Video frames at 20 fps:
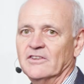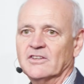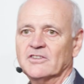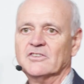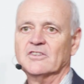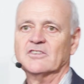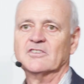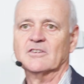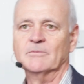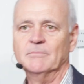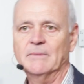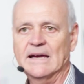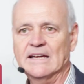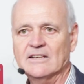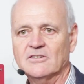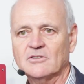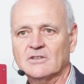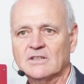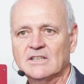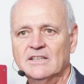the system
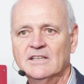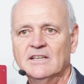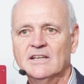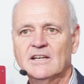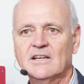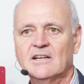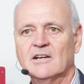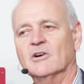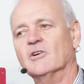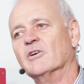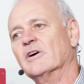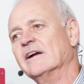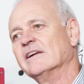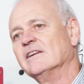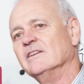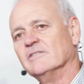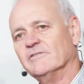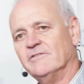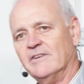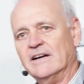manually, or I
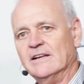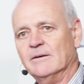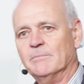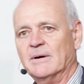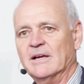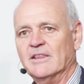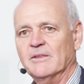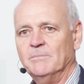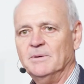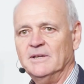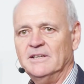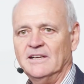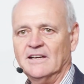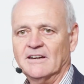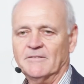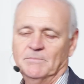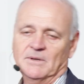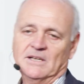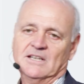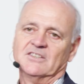can define it by the
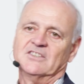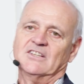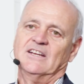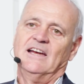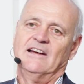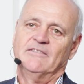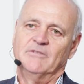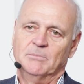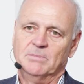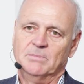PDF. Because I have a